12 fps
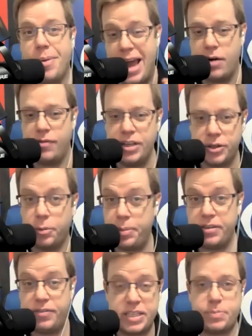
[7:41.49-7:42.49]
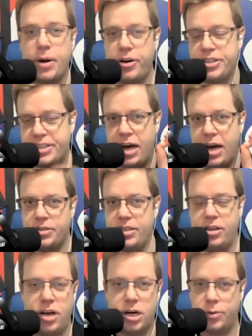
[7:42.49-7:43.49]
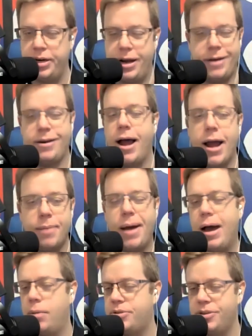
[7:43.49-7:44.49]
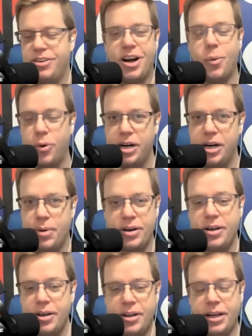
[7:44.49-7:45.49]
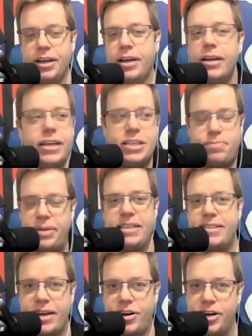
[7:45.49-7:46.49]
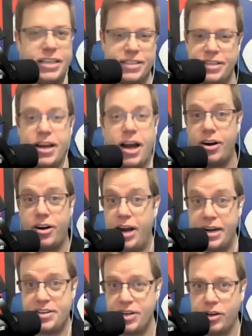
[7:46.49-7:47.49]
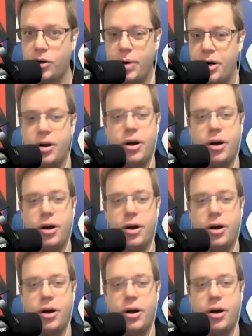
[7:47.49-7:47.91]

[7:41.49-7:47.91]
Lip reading: Every little bit of experience counts in the long run. And I'm absolutely not worried about, like, he's played center his entire NHL career.